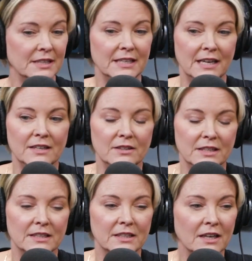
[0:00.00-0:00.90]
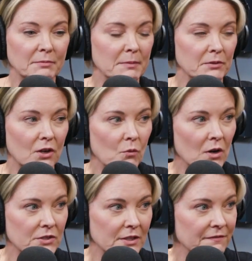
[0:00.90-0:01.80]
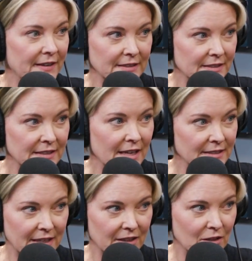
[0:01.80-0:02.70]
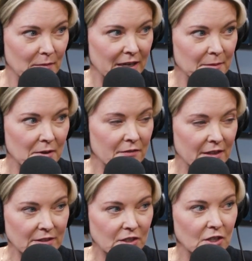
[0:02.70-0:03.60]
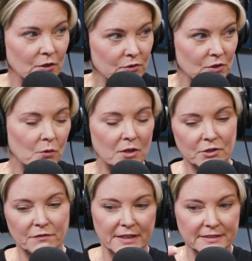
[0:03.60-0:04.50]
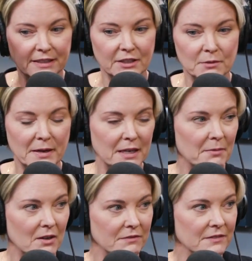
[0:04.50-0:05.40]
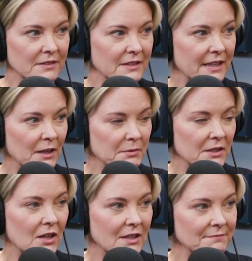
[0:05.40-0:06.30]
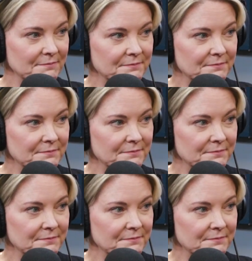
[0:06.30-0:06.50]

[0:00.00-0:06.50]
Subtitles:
think that young people don't wash their face at night and take their makeup off, and that's huge. To wash your face and get your makeup off, that helps a lot.